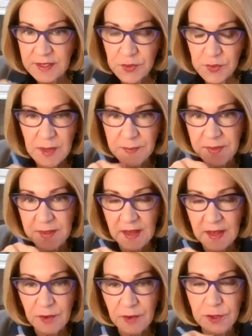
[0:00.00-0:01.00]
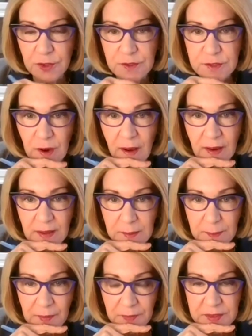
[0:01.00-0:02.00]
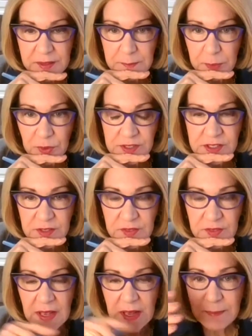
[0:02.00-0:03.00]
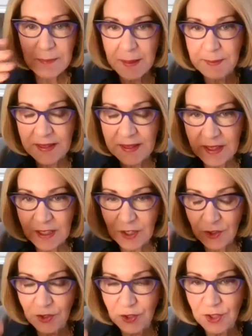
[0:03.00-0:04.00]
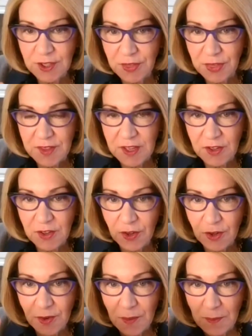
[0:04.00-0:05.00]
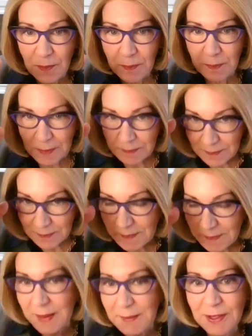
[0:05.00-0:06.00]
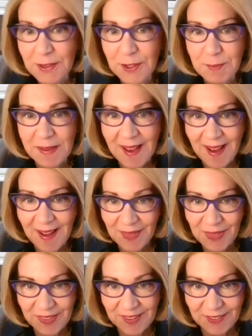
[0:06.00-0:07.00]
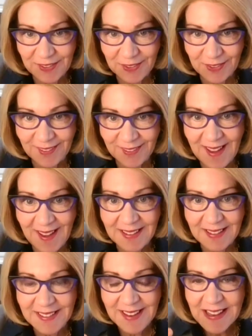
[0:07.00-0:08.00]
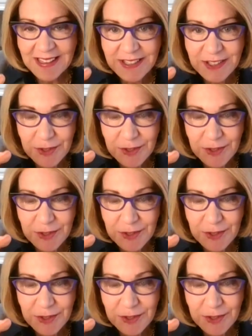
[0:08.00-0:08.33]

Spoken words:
this was something that I've heard you talk about, the importance of maybe you're good at theater, but maybe look beyond theater. And